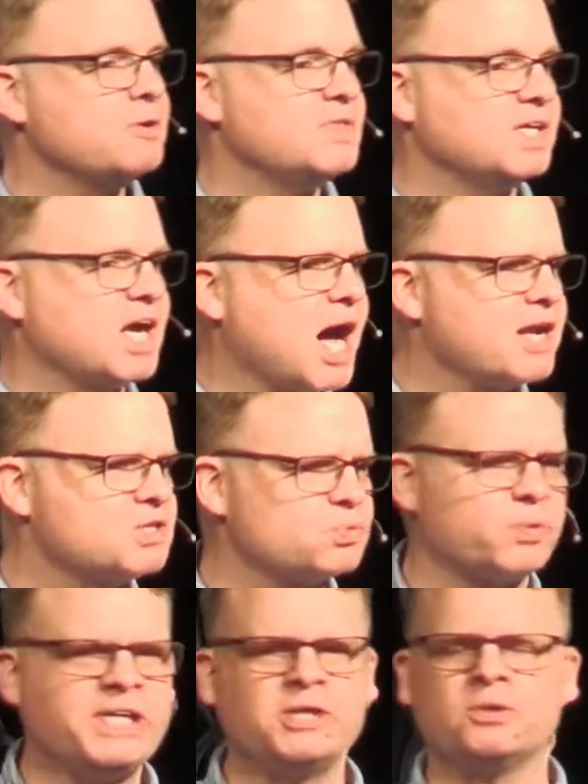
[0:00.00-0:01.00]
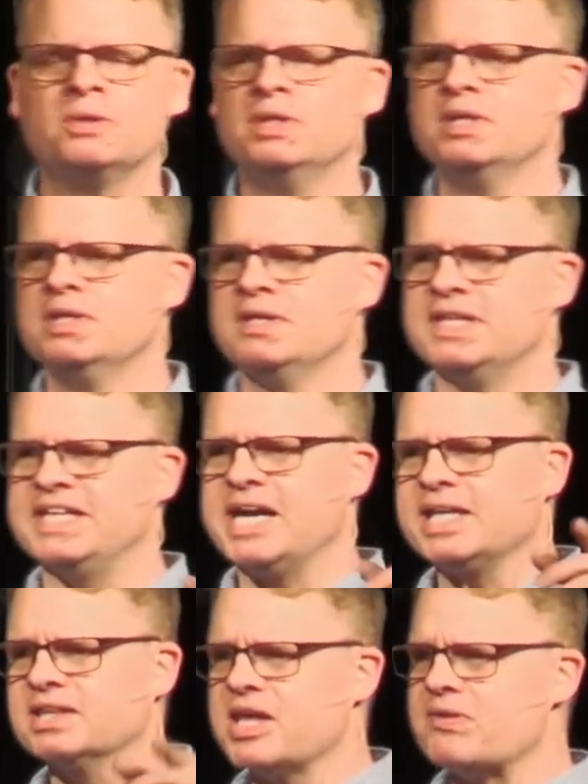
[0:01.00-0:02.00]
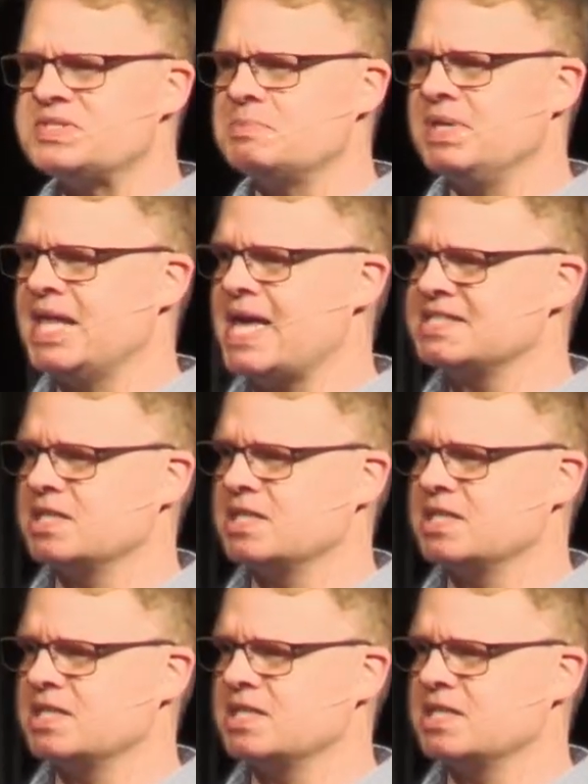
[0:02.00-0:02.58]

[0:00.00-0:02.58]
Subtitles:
that God is real, that God loves them and has